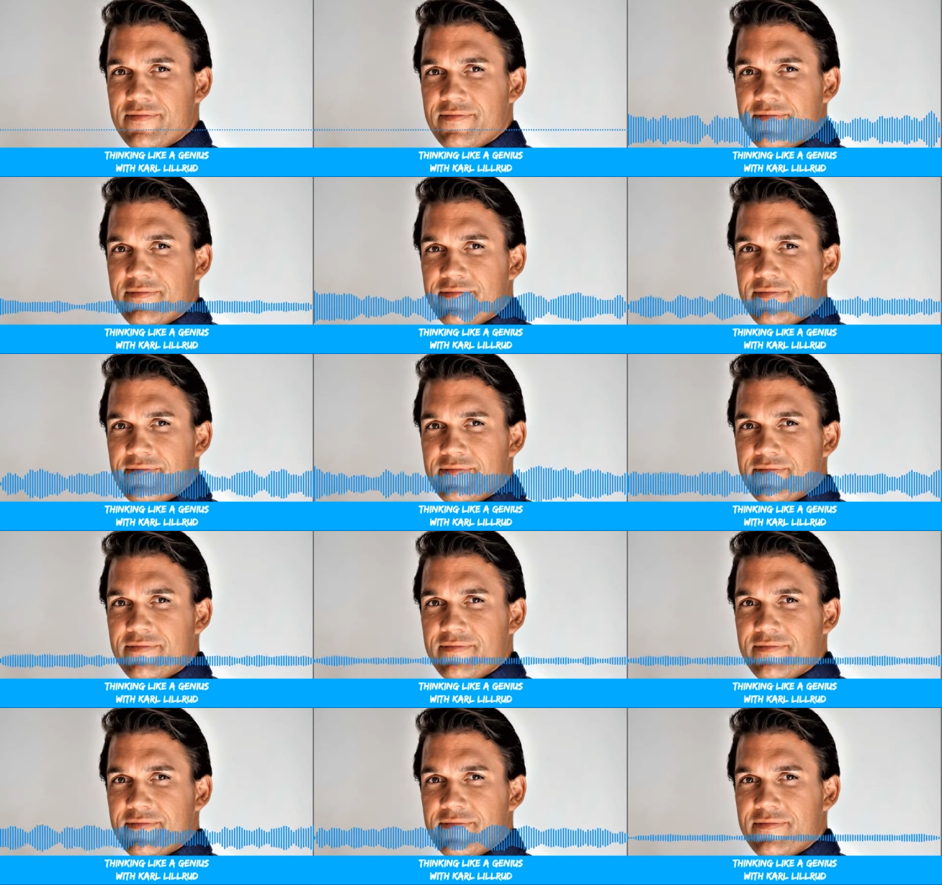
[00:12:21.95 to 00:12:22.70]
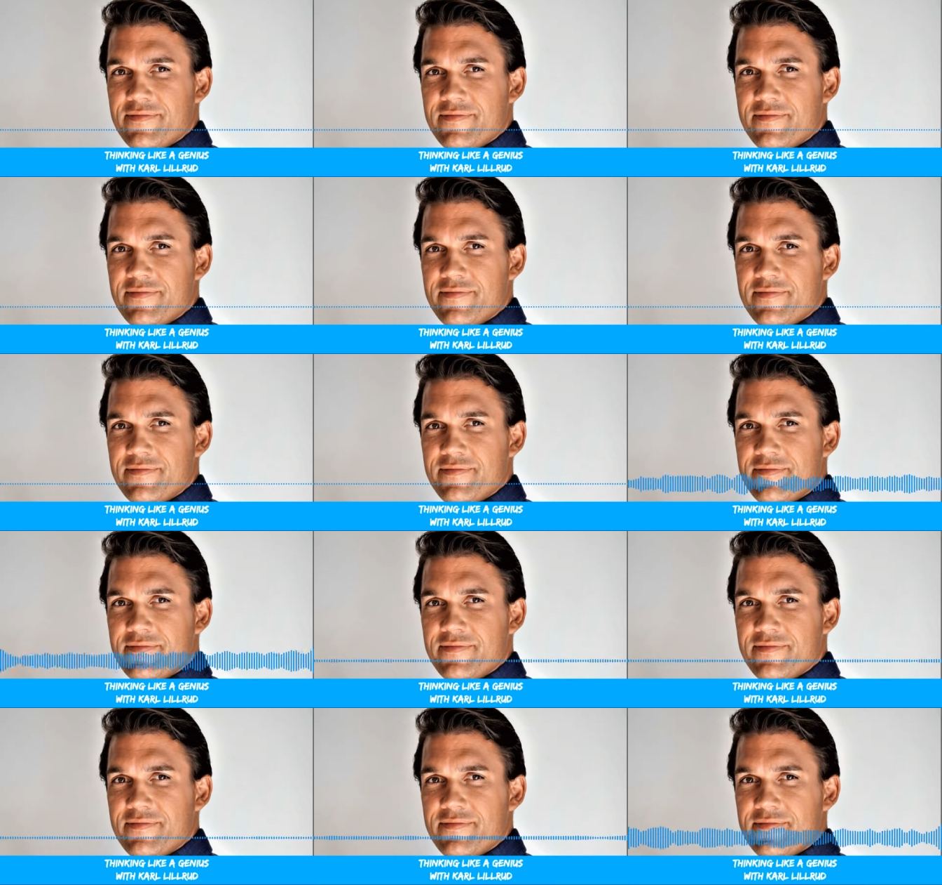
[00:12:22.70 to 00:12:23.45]
But also,
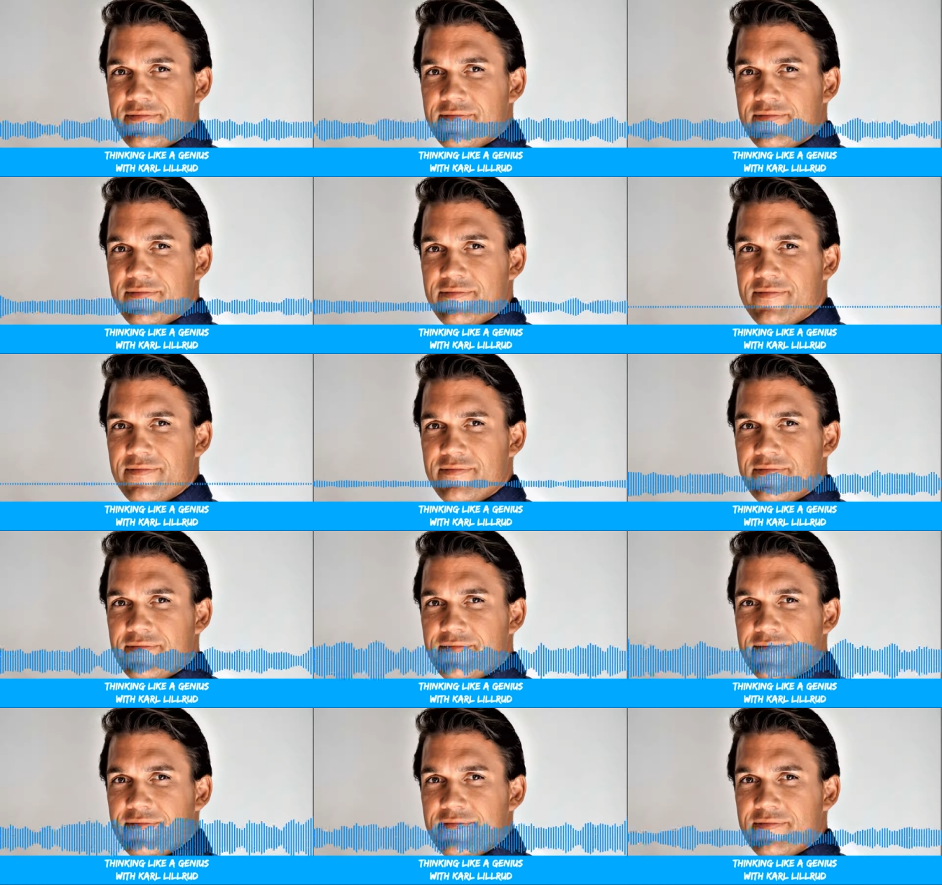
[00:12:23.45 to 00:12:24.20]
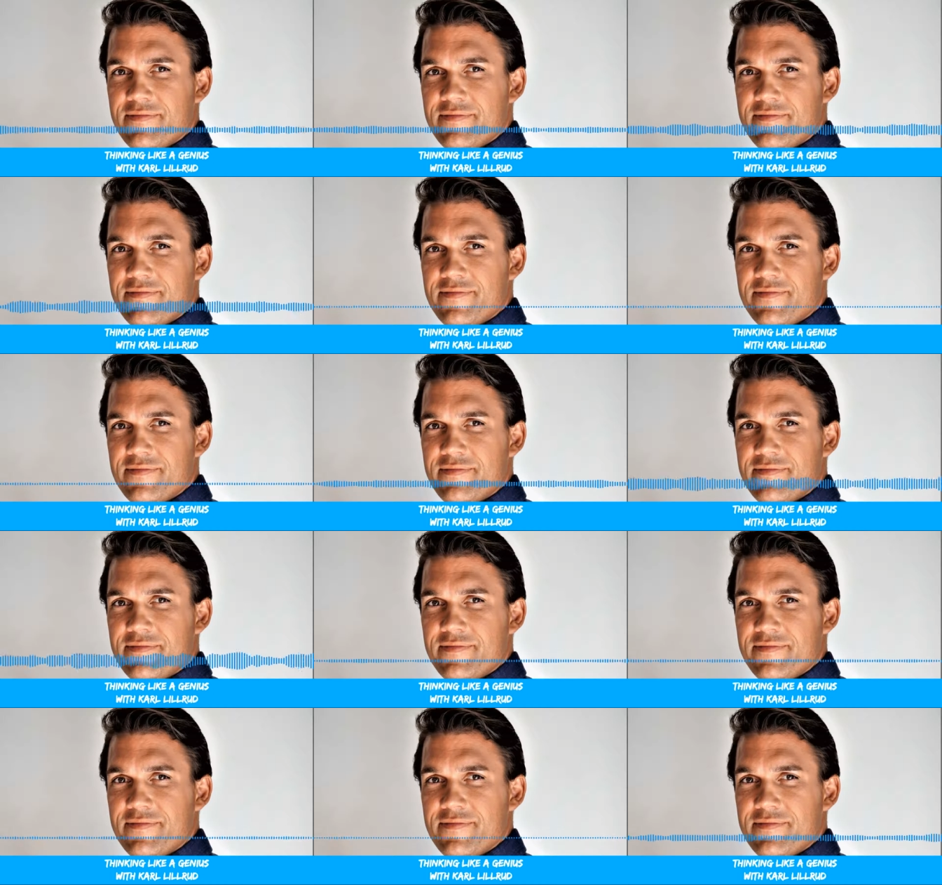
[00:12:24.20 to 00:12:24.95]
if your device
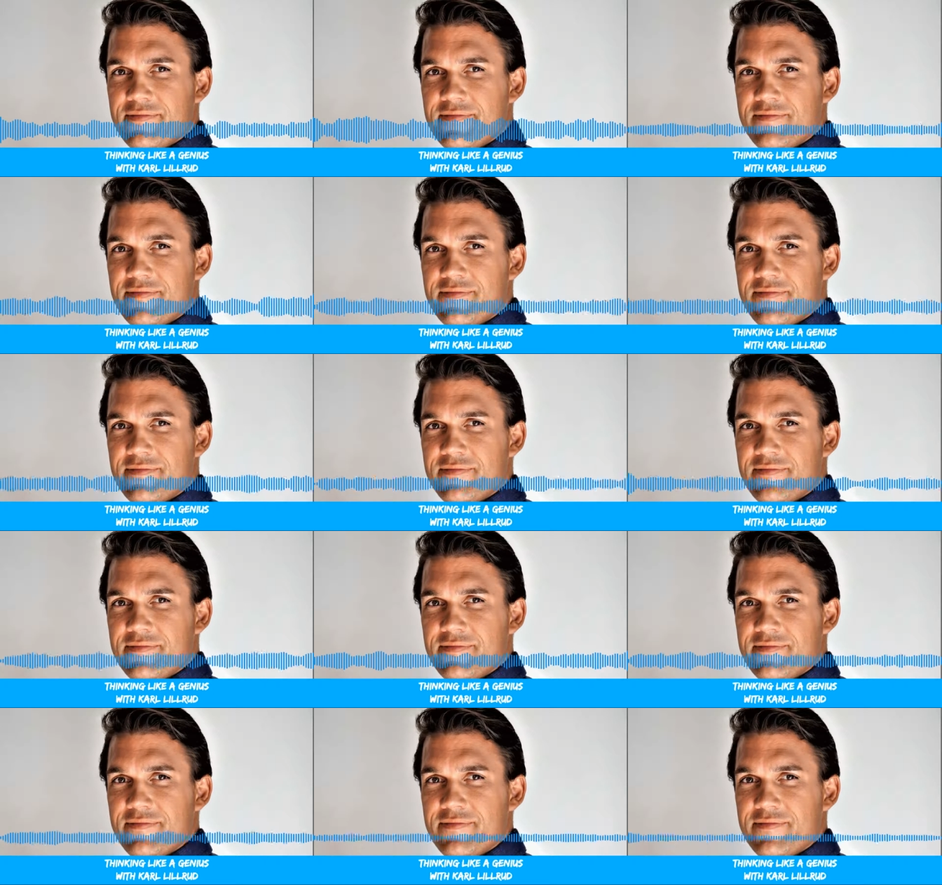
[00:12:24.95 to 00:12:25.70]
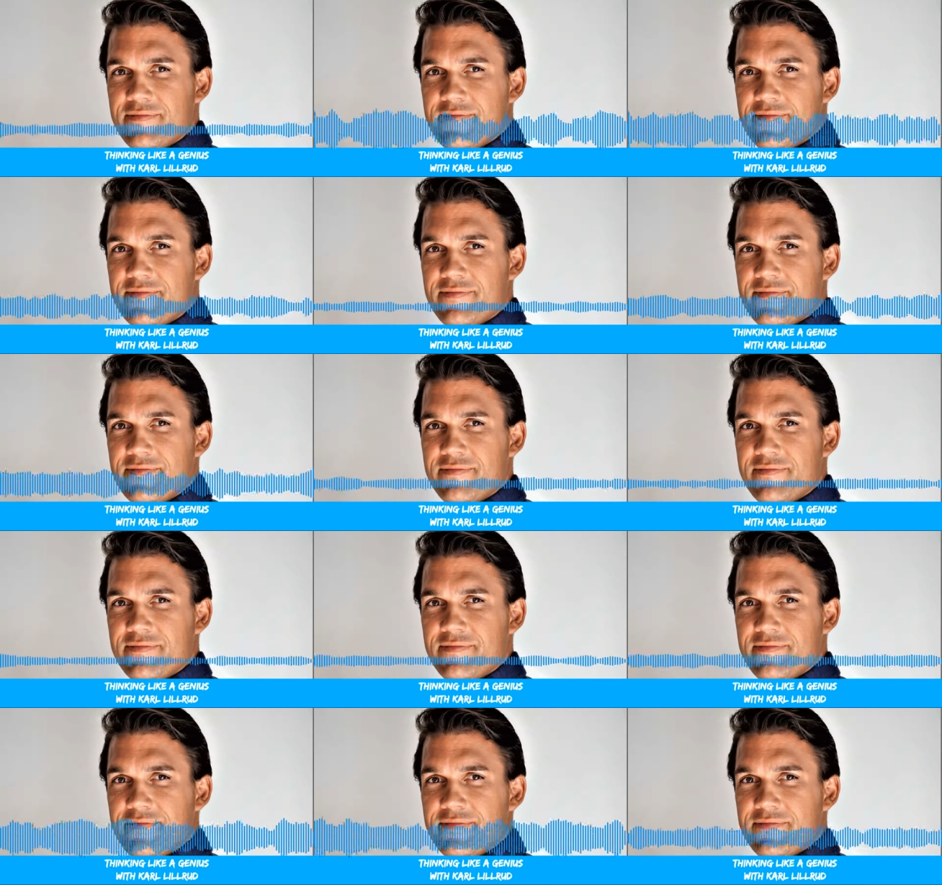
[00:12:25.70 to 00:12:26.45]
would be
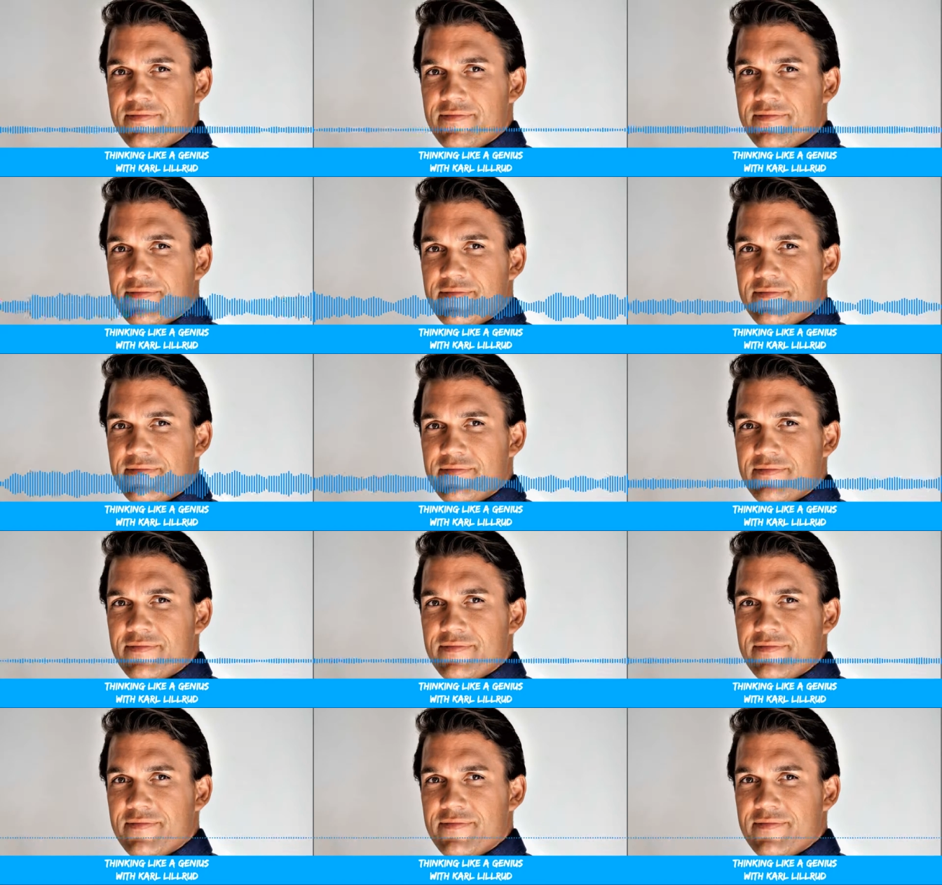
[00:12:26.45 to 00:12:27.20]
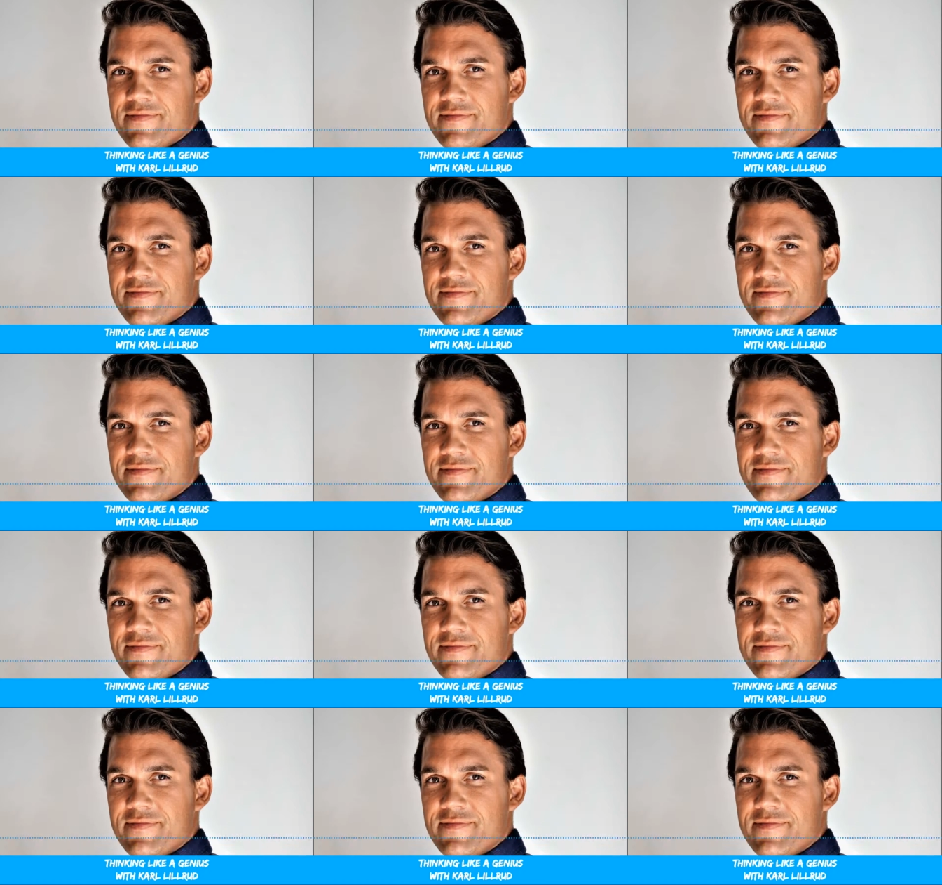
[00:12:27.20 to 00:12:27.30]
solving some other problems,